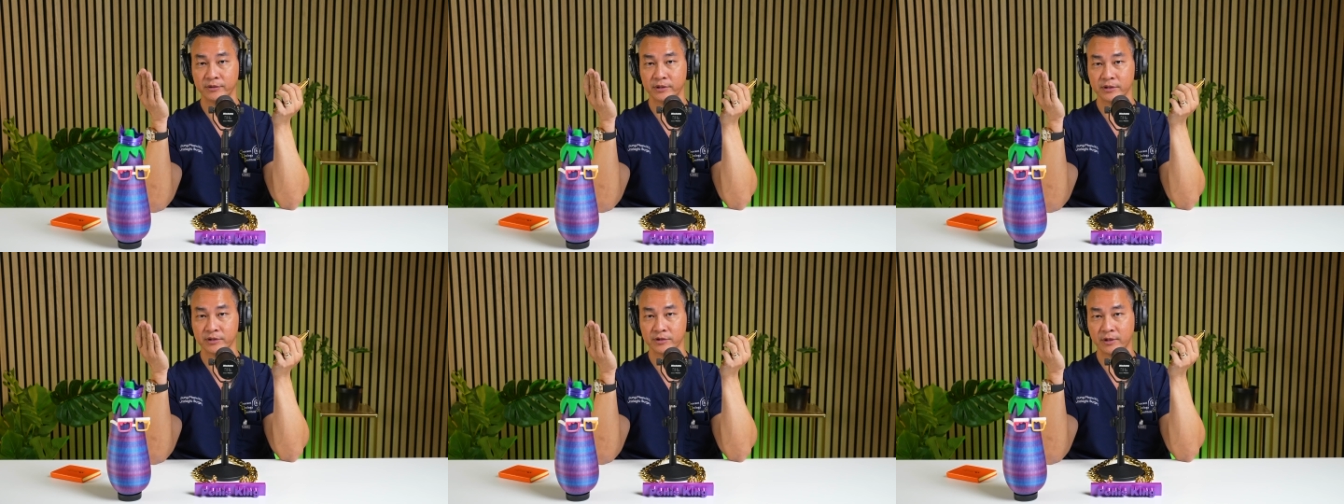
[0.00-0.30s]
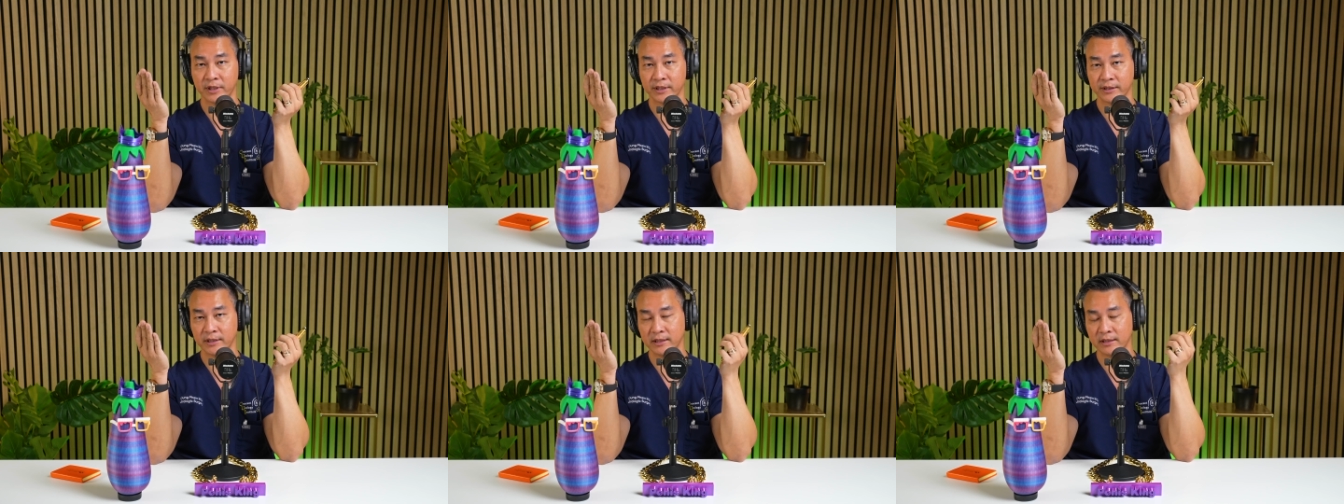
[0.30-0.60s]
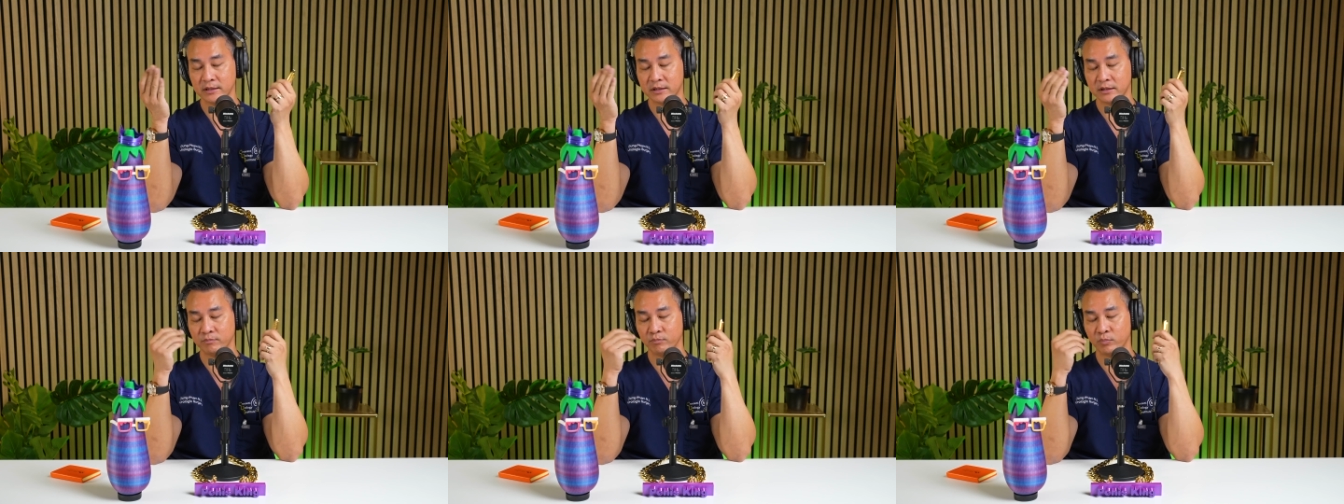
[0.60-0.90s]
And so I think
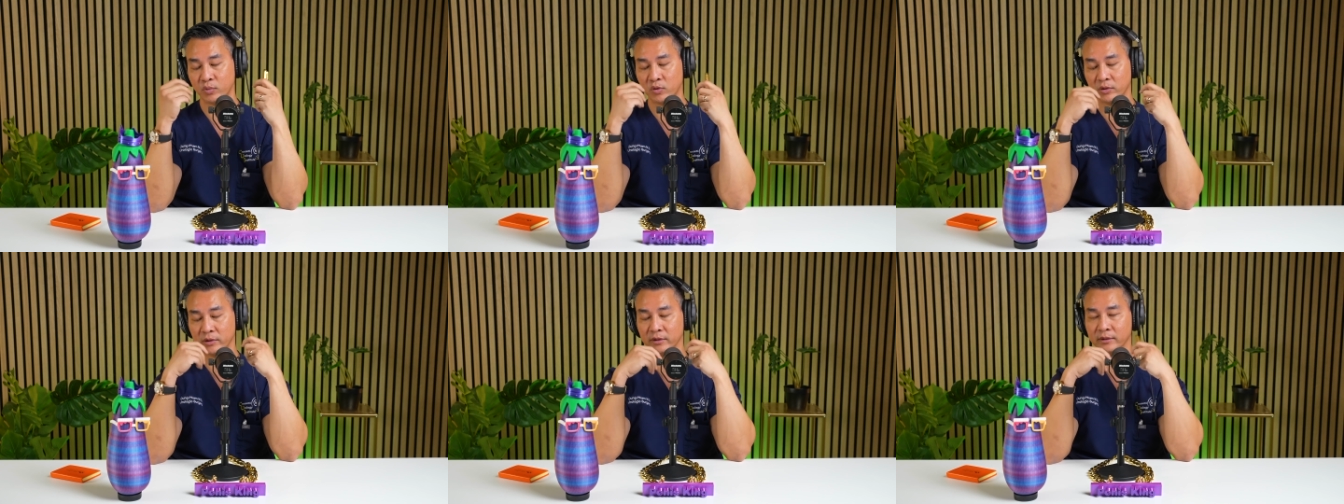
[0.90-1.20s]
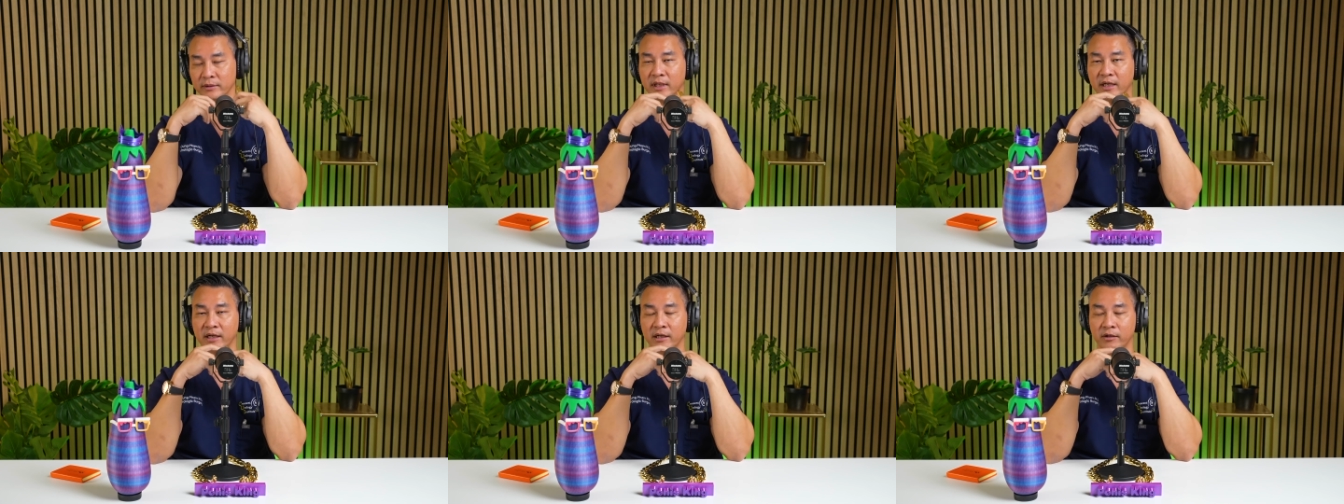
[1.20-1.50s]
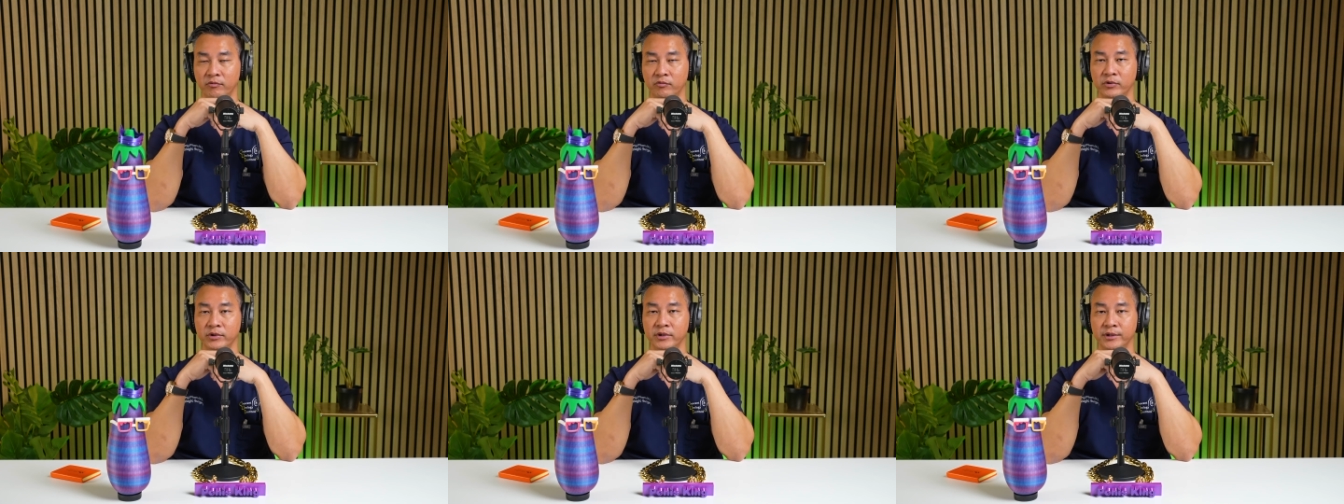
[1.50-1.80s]
it's important
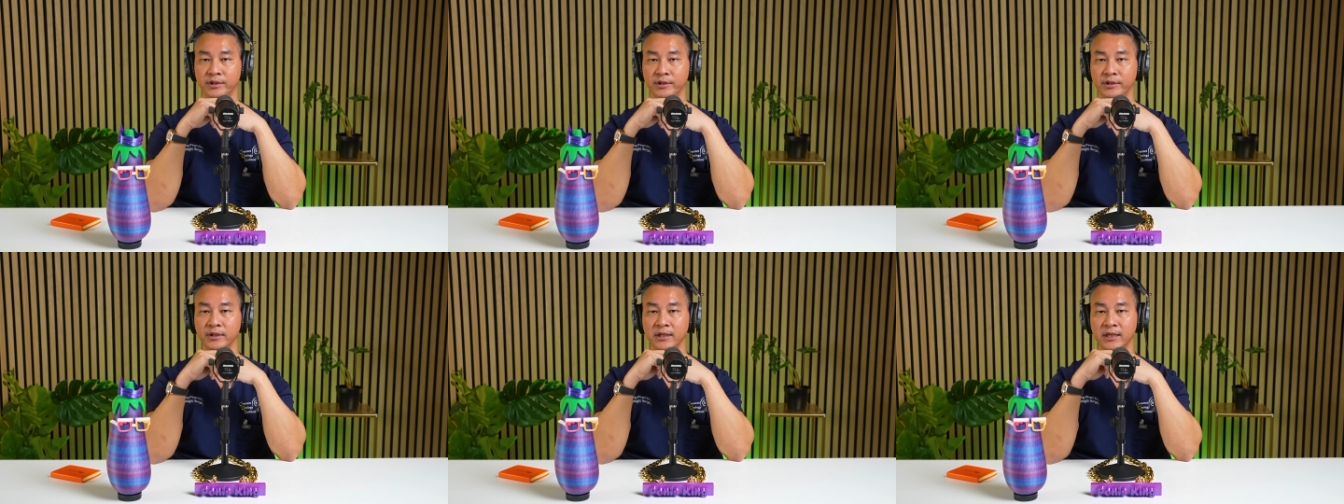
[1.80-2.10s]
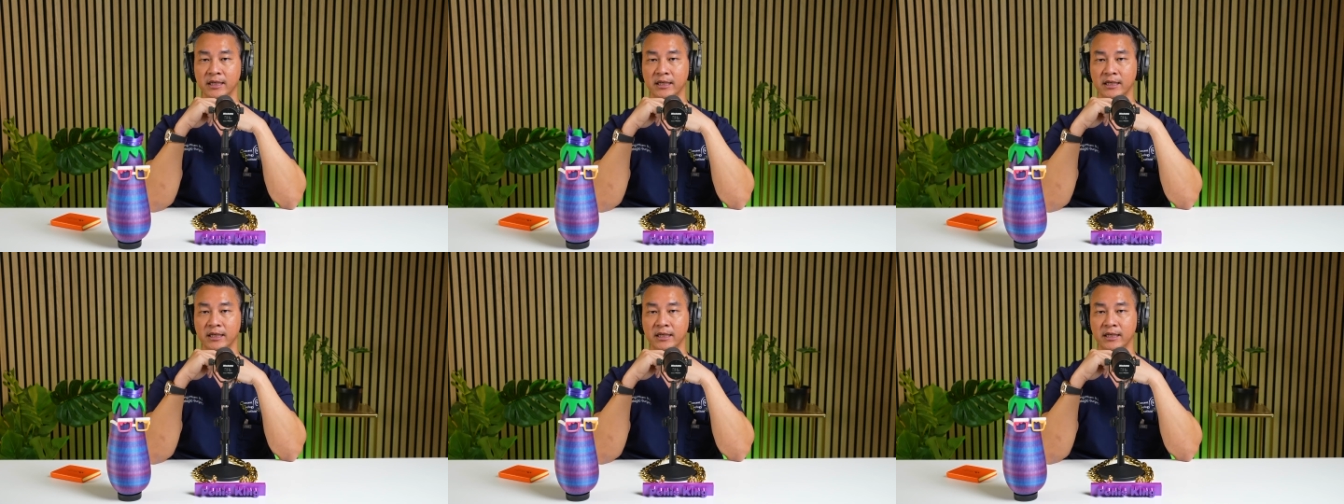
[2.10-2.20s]
that we